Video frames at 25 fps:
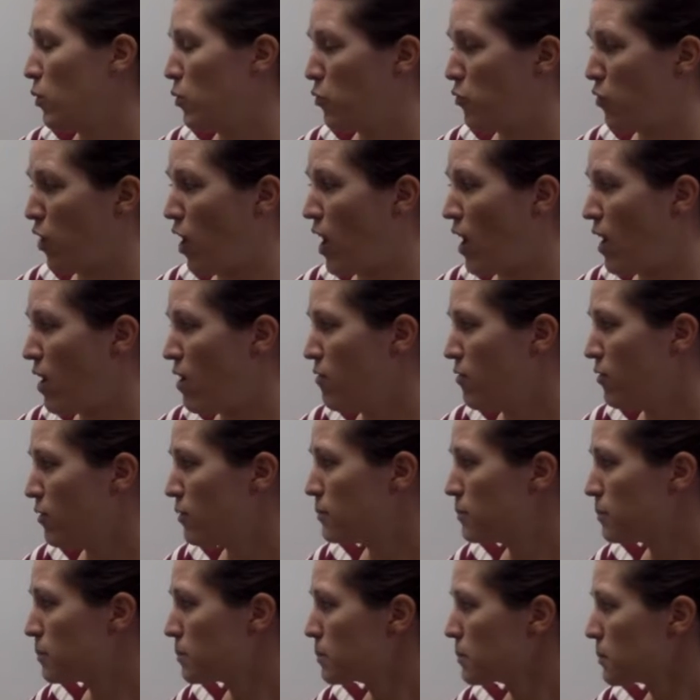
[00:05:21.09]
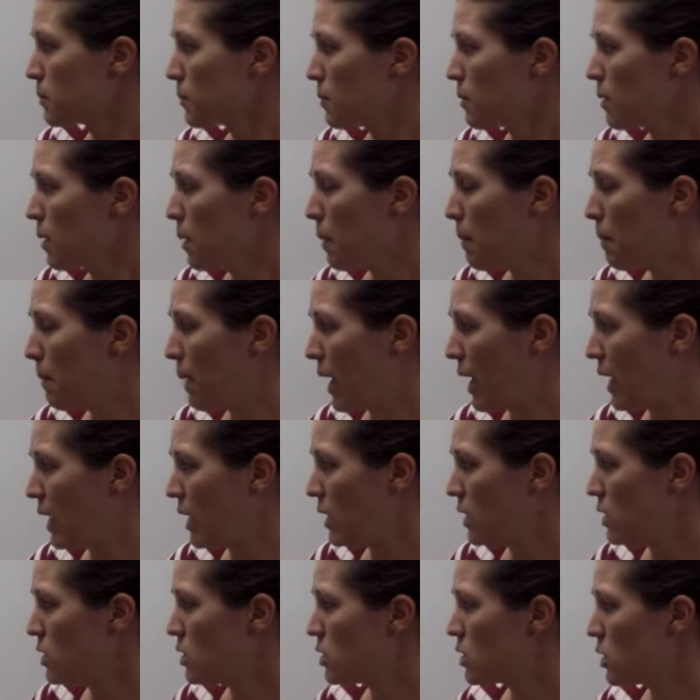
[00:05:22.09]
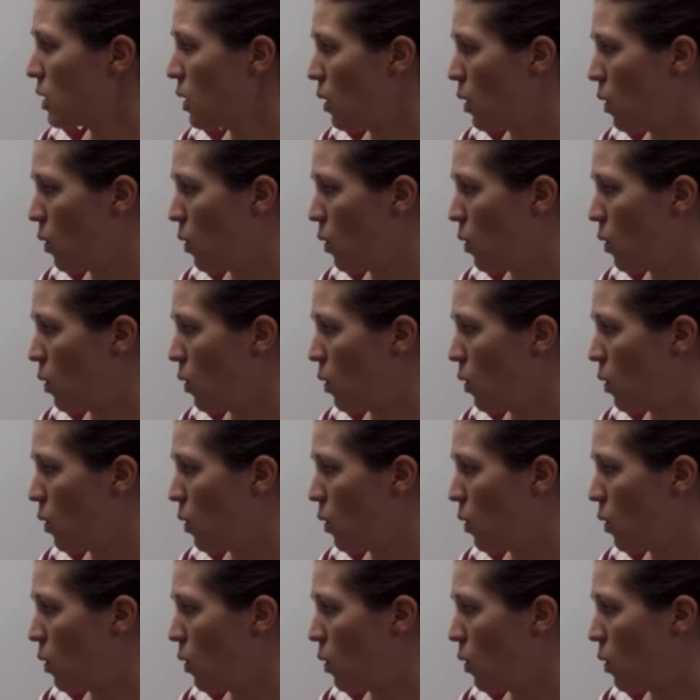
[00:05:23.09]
5 minus